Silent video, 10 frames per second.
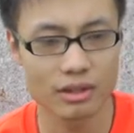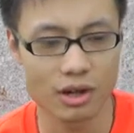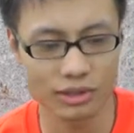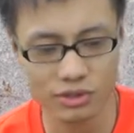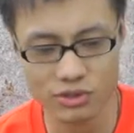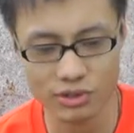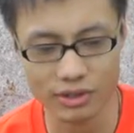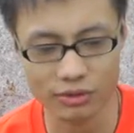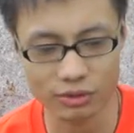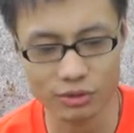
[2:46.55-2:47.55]
college
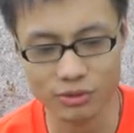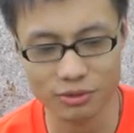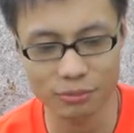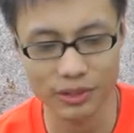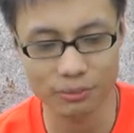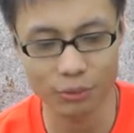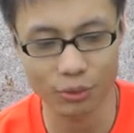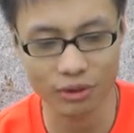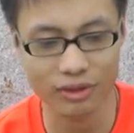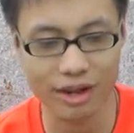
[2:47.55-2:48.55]
students who should be
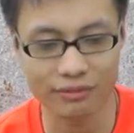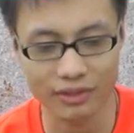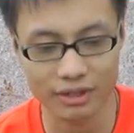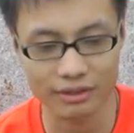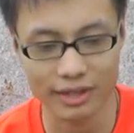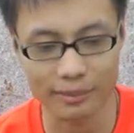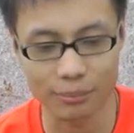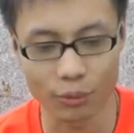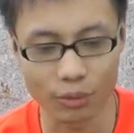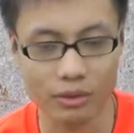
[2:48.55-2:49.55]
more confident and
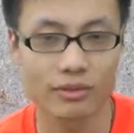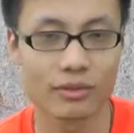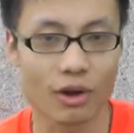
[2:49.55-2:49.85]
more